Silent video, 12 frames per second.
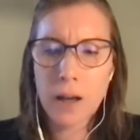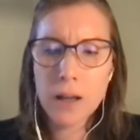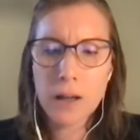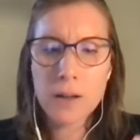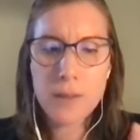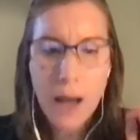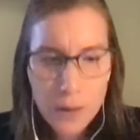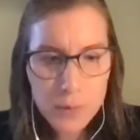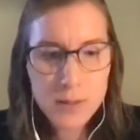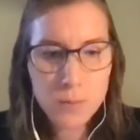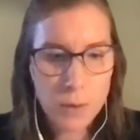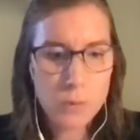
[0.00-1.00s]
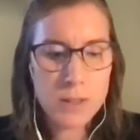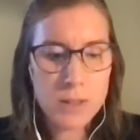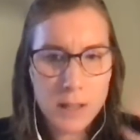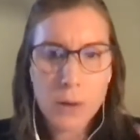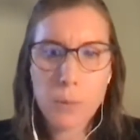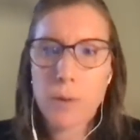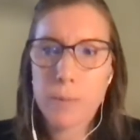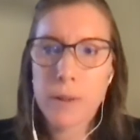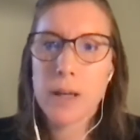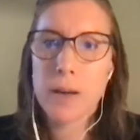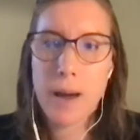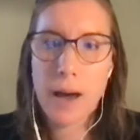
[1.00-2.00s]
that was what stuck with
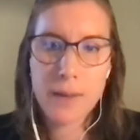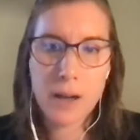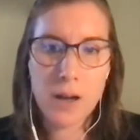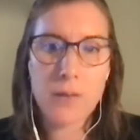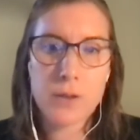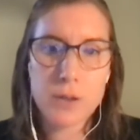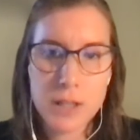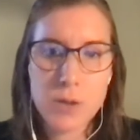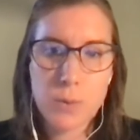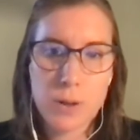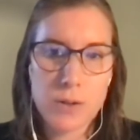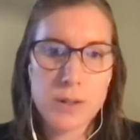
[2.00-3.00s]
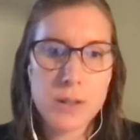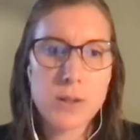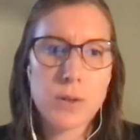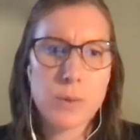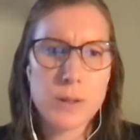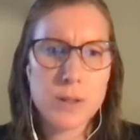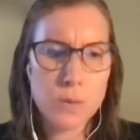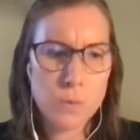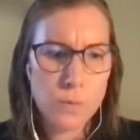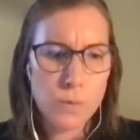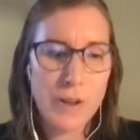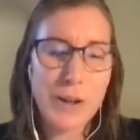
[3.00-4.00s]
me about that conversation with her sister, was
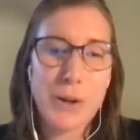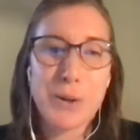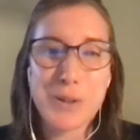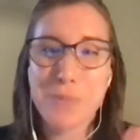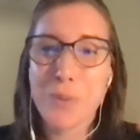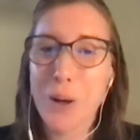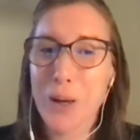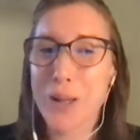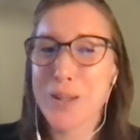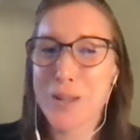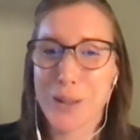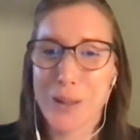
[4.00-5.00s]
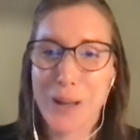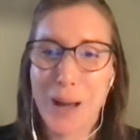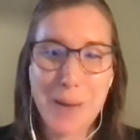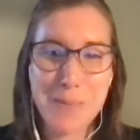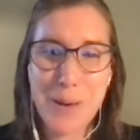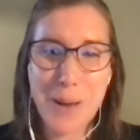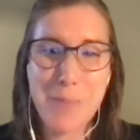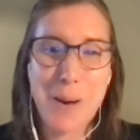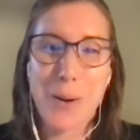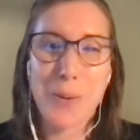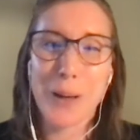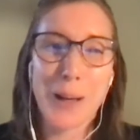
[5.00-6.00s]
Vera was more concerned not
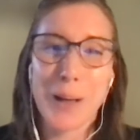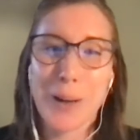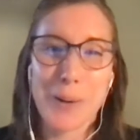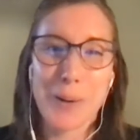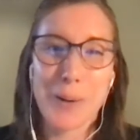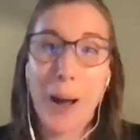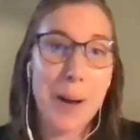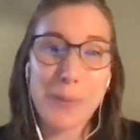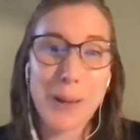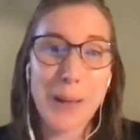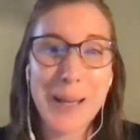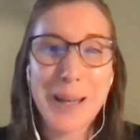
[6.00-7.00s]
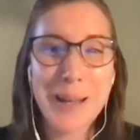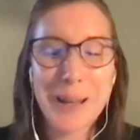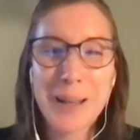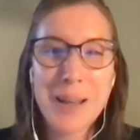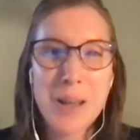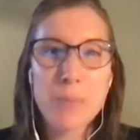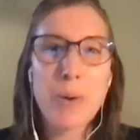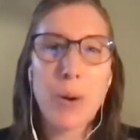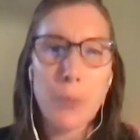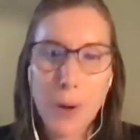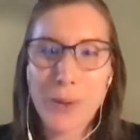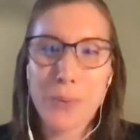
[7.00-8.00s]
about winning or not winning it,
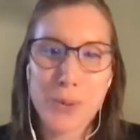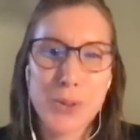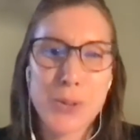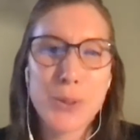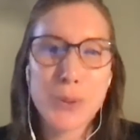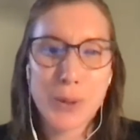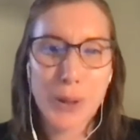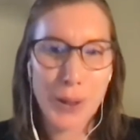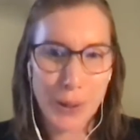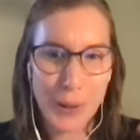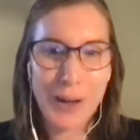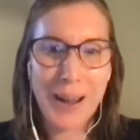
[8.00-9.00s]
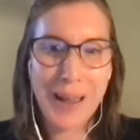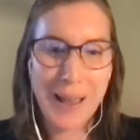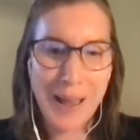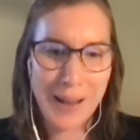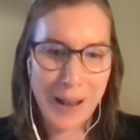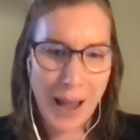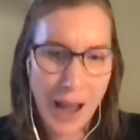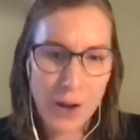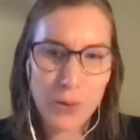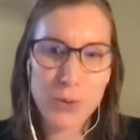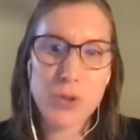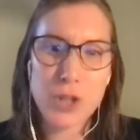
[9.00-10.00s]
but what it would do to her and how
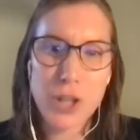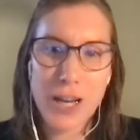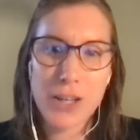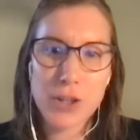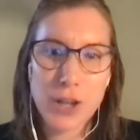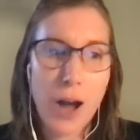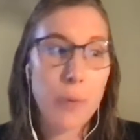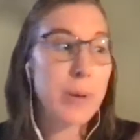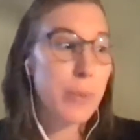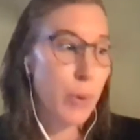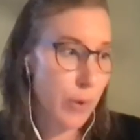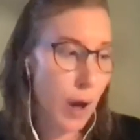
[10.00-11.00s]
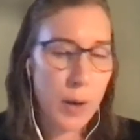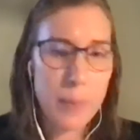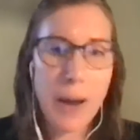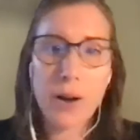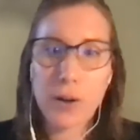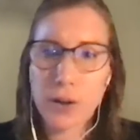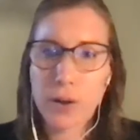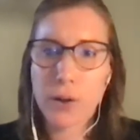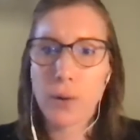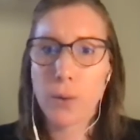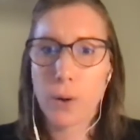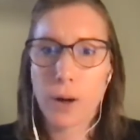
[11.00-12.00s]
it would change how people thought about
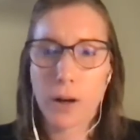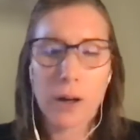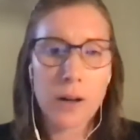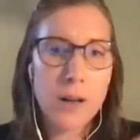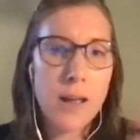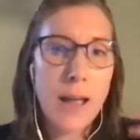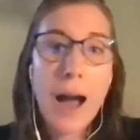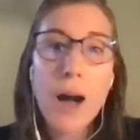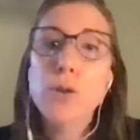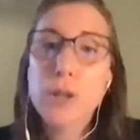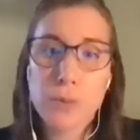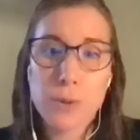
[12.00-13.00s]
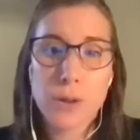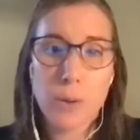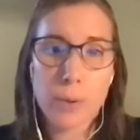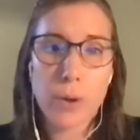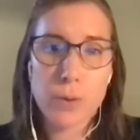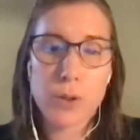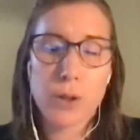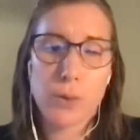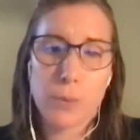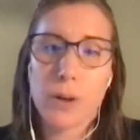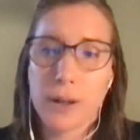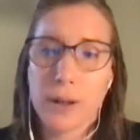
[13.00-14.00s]
her or how she would approach her
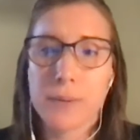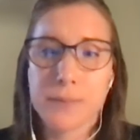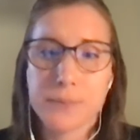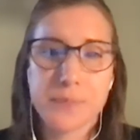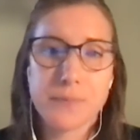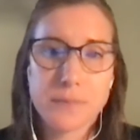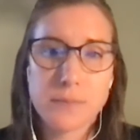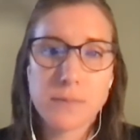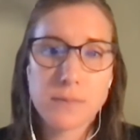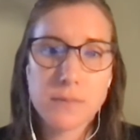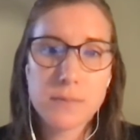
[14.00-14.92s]
work. Mm-hmm.